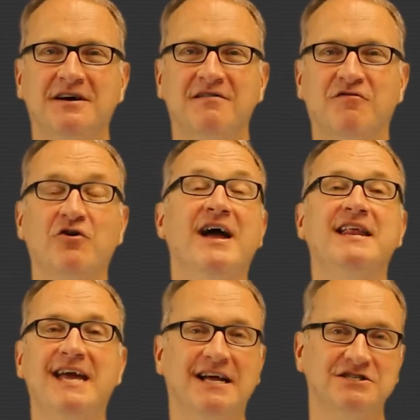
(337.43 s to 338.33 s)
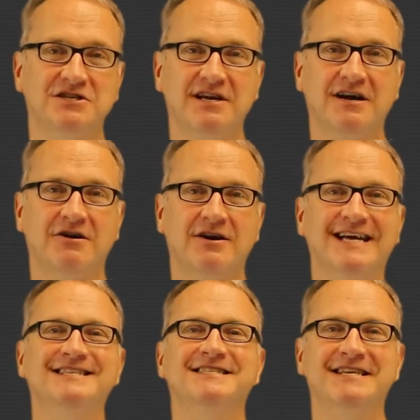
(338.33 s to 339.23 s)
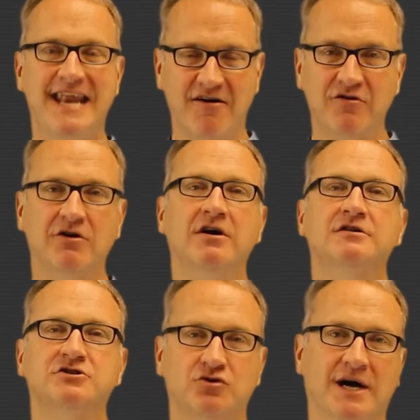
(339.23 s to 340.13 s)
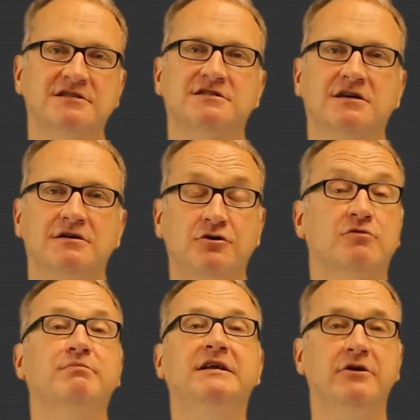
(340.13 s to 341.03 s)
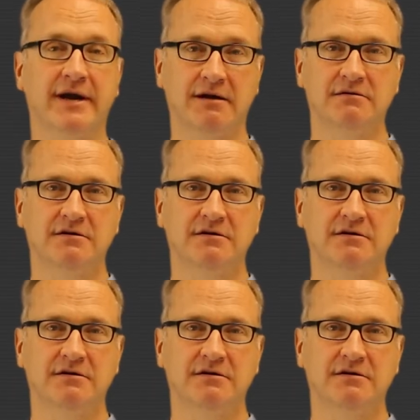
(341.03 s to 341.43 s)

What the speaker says: for any engineer, is never trust your metering.